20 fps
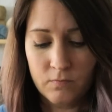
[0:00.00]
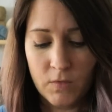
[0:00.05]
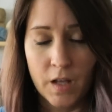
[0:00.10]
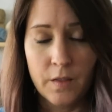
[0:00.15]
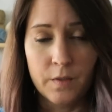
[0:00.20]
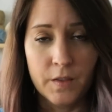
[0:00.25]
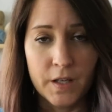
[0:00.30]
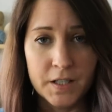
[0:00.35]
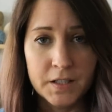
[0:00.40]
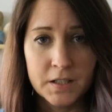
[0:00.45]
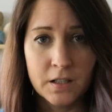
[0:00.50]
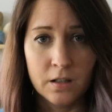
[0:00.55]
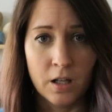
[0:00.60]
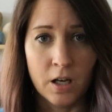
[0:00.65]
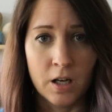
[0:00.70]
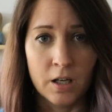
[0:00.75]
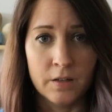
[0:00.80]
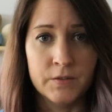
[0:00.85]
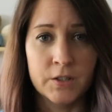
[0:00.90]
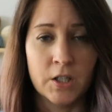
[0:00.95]
These
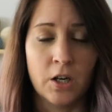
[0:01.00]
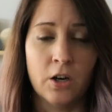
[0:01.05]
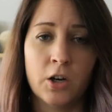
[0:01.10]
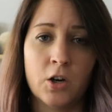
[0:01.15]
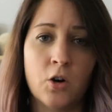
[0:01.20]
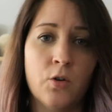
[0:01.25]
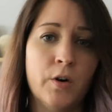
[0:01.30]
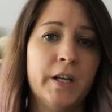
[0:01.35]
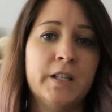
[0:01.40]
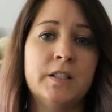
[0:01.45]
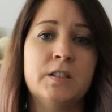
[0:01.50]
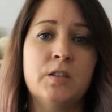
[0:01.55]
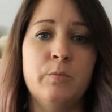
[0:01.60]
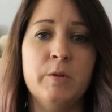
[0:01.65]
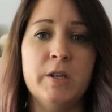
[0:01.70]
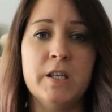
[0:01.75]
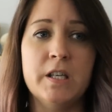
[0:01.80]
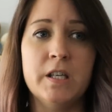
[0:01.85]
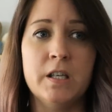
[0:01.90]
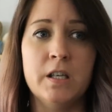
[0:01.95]
gloves are going to
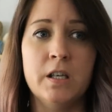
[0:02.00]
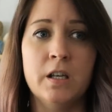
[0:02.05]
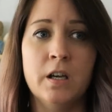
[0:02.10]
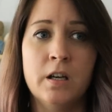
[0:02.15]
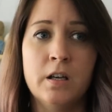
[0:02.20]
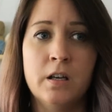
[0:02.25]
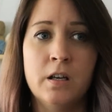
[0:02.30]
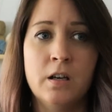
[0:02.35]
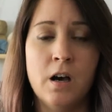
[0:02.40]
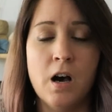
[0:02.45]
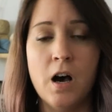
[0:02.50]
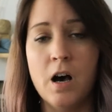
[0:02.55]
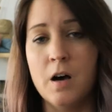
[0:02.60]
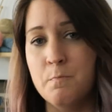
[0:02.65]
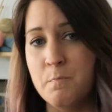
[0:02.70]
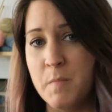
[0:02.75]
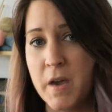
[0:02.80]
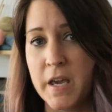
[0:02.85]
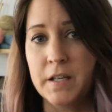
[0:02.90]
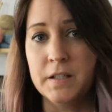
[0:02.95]
be
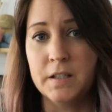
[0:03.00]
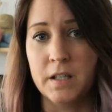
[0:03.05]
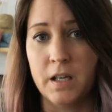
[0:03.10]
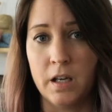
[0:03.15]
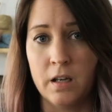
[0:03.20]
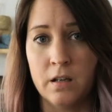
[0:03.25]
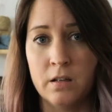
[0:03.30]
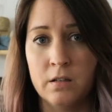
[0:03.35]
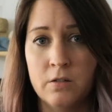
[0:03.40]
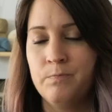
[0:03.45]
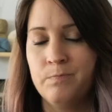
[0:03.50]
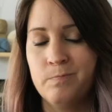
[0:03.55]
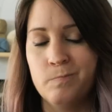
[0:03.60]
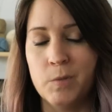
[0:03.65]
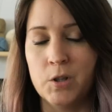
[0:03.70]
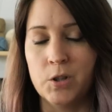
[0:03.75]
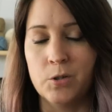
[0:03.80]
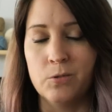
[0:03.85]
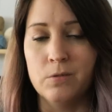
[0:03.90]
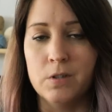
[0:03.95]
amazing.
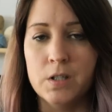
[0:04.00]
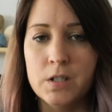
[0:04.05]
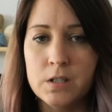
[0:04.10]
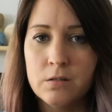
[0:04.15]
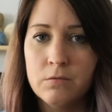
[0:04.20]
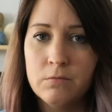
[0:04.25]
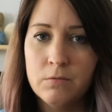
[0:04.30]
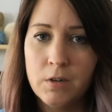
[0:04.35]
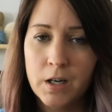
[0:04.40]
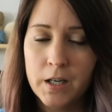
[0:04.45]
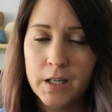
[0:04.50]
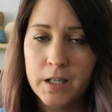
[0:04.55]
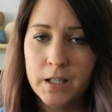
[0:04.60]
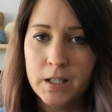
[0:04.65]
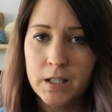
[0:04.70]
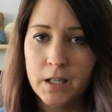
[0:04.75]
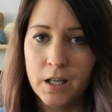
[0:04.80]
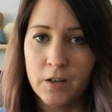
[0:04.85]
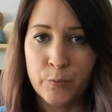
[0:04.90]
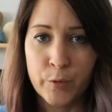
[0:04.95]
But the reason
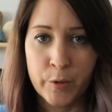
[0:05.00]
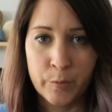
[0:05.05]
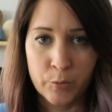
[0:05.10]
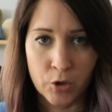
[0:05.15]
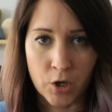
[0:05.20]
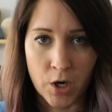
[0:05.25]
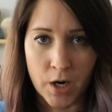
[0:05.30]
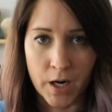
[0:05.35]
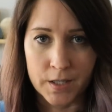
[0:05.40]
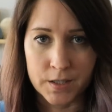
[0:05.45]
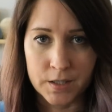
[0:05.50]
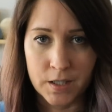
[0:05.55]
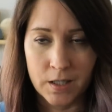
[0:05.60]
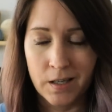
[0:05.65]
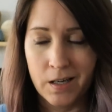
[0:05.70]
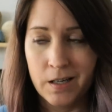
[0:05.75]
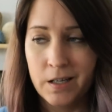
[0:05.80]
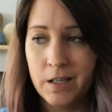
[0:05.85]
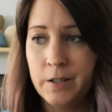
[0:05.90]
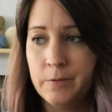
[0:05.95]
why I've been
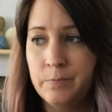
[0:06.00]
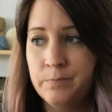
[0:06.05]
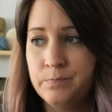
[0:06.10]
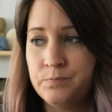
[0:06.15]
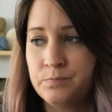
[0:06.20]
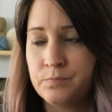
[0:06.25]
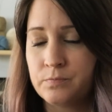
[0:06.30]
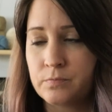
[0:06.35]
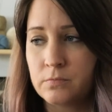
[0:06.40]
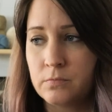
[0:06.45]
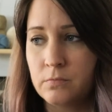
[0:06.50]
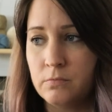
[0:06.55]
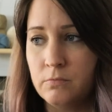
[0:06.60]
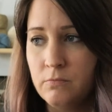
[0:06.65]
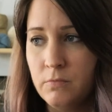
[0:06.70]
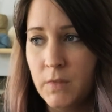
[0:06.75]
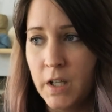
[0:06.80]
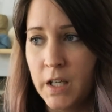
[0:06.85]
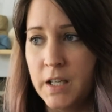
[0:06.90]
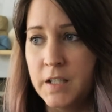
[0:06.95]
procrastinating
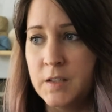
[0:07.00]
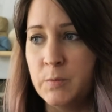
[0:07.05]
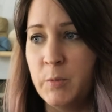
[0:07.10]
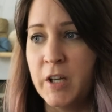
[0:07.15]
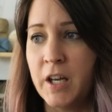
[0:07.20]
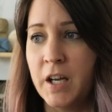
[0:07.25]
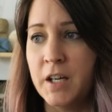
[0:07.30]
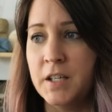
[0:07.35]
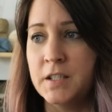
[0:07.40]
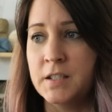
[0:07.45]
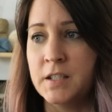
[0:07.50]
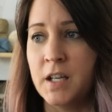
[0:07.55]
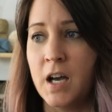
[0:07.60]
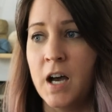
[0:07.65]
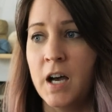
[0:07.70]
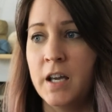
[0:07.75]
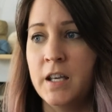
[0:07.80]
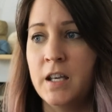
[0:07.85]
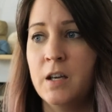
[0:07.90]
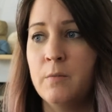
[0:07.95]
is because
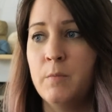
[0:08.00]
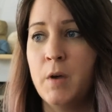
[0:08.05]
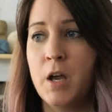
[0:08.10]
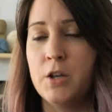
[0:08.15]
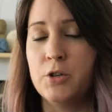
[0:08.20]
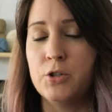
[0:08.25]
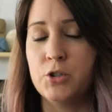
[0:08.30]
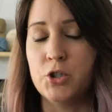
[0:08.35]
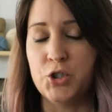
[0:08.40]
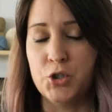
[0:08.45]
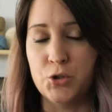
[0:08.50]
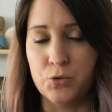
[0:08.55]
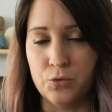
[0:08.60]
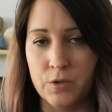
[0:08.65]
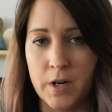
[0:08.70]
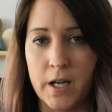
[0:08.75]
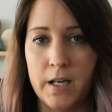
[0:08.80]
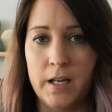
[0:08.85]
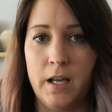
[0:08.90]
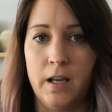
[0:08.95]
I am
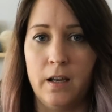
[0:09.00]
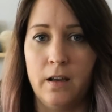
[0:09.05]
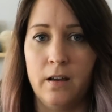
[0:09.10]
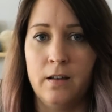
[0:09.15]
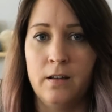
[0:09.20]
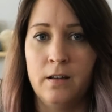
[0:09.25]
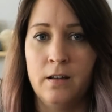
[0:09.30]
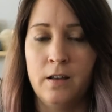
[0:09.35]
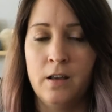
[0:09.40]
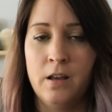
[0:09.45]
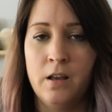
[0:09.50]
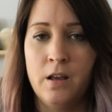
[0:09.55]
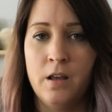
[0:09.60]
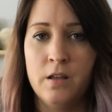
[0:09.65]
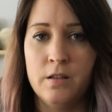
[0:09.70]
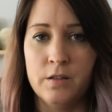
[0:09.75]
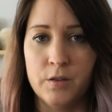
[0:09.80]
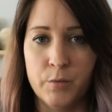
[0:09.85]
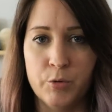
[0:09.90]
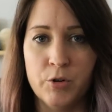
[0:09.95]
dreading
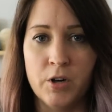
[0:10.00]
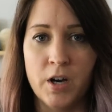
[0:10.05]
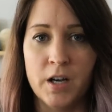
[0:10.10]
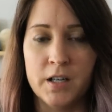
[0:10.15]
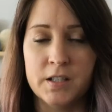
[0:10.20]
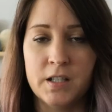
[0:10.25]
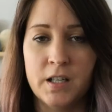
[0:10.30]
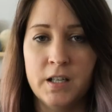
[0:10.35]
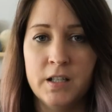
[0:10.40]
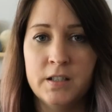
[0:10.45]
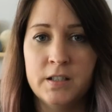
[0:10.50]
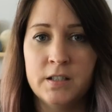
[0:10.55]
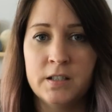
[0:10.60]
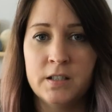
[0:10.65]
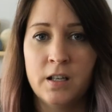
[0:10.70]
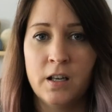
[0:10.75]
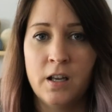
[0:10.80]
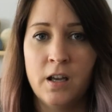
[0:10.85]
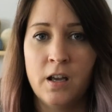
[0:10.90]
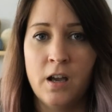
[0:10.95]
the
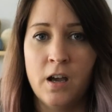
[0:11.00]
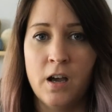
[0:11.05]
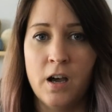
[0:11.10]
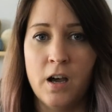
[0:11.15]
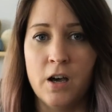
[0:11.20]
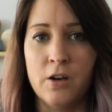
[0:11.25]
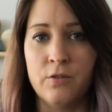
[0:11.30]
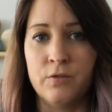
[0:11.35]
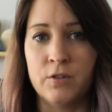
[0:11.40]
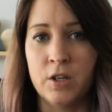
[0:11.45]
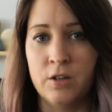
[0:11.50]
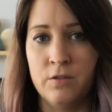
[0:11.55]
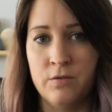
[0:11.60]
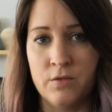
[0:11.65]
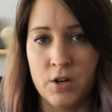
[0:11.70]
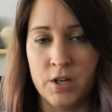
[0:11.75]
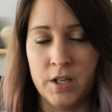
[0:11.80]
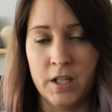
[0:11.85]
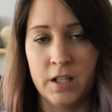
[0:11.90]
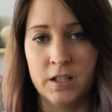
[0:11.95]
process of
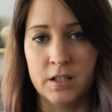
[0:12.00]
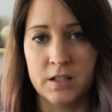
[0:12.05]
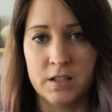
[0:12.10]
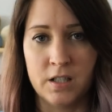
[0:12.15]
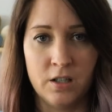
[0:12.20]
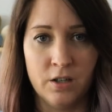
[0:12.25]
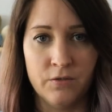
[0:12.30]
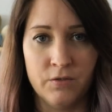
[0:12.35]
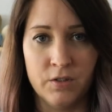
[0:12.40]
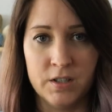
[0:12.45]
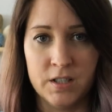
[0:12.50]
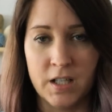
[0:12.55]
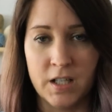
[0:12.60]
converting this to different